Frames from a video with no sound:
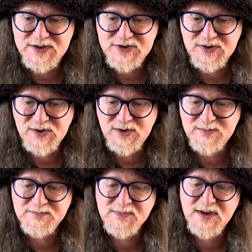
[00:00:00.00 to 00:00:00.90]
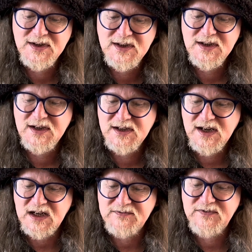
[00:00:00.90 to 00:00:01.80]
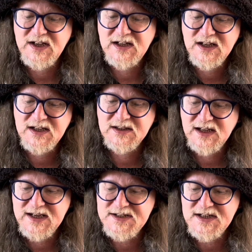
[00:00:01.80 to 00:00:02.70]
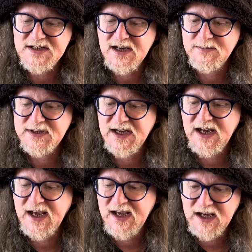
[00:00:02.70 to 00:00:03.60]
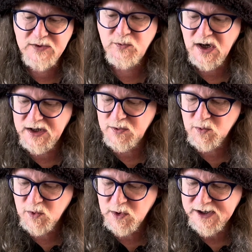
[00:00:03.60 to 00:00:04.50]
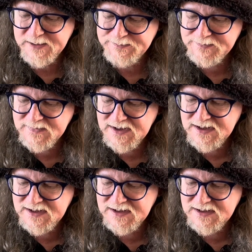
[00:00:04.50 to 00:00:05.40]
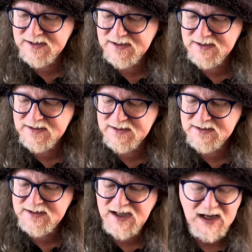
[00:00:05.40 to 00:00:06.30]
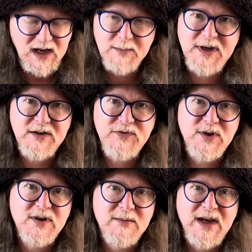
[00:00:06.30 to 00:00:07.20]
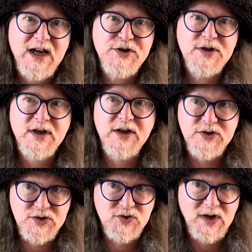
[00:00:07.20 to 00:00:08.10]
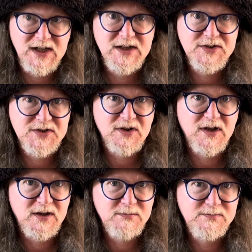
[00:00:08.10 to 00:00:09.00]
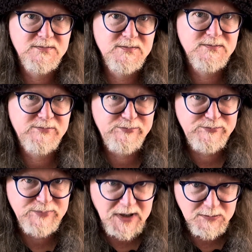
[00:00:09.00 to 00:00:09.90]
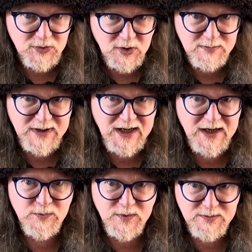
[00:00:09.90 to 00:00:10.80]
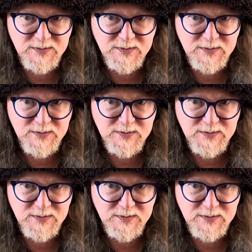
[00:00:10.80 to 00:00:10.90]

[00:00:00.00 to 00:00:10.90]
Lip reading: too. Gut Feeling, Lazy Summer Day, and Running Water. Yeah, I mean, if you can imagine an Australian-style pub rock band with